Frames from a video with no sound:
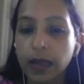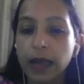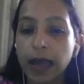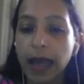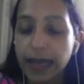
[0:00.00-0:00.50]

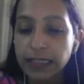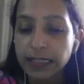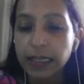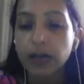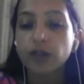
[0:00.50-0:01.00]
And
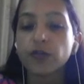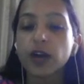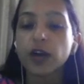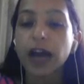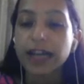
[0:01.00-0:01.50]
for
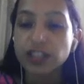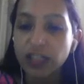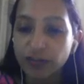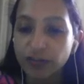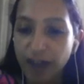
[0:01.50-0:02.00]
hygiene
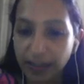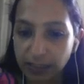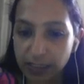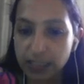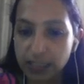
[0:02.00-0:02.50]

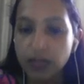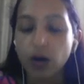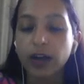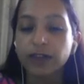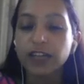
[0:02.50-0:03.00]
factors, or
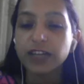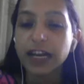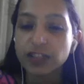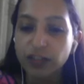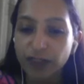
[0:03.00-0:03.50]
if the
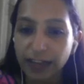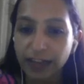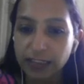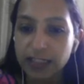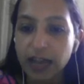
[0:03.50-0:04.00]
hygiene
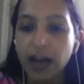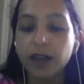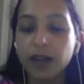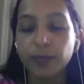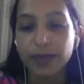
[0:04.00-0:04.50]
factors are
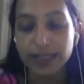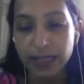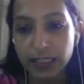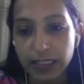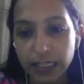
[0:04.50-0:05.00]

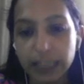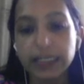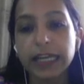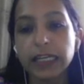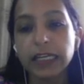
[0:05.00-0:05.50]
present in
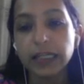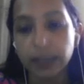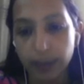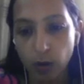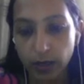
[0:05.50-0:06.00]
any
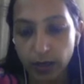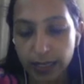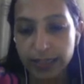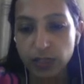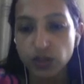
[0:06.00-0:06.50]

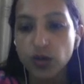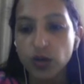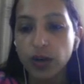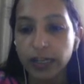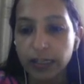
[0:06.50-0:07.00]
organization or
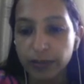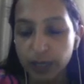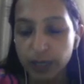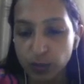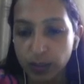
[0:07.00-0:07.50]

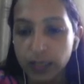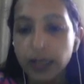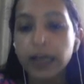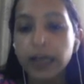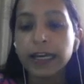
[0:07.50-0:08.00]
individual,
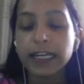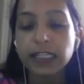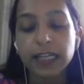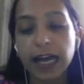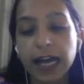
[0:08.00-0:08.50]
it
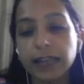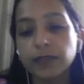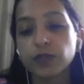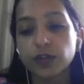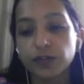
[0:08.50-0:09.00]
can
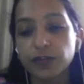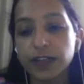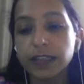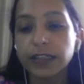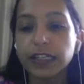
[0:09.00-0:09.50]
fulfill
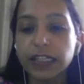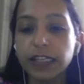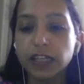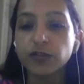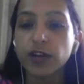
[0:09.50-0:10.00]
the need
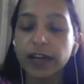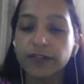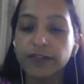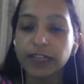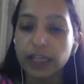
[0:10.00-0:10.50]
for
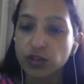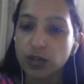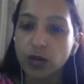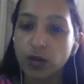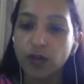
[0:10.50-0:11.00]
affiliation
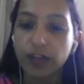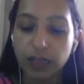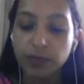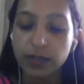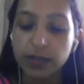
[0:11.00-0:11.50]
of any
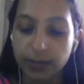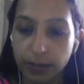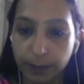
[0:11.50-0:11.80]
person.